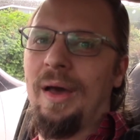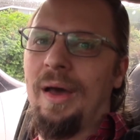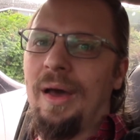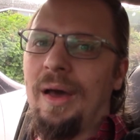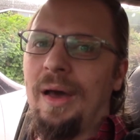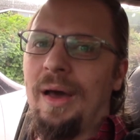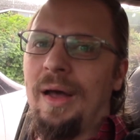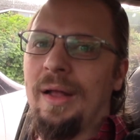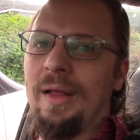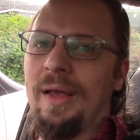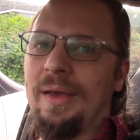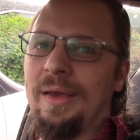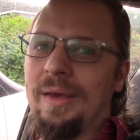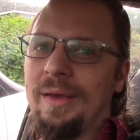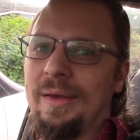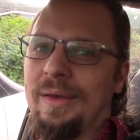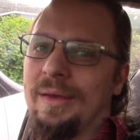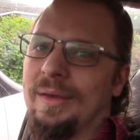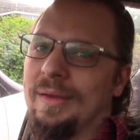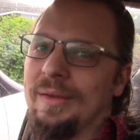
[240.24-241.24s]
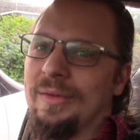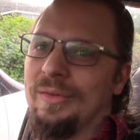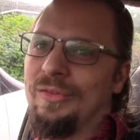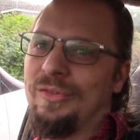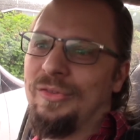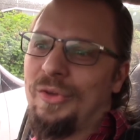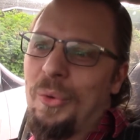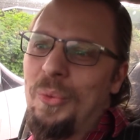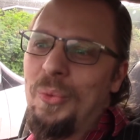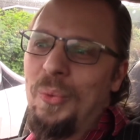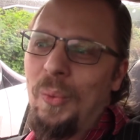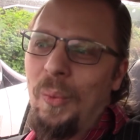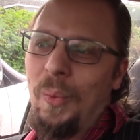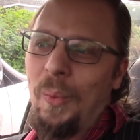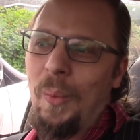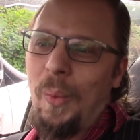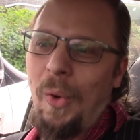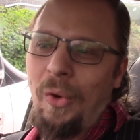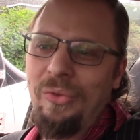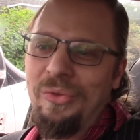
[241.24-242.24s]
And I don't
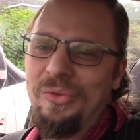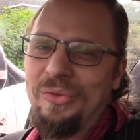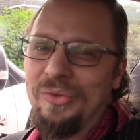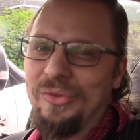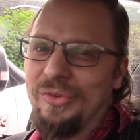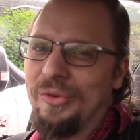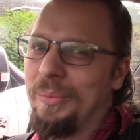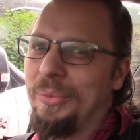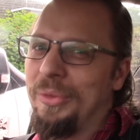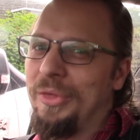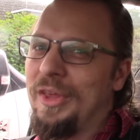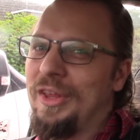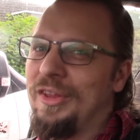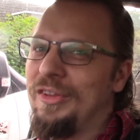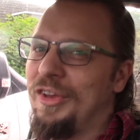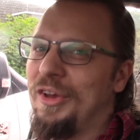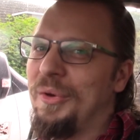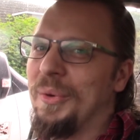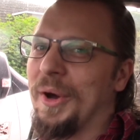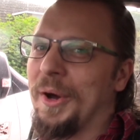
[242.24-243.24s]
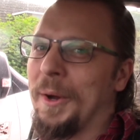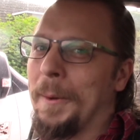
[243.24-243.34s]
want something newer.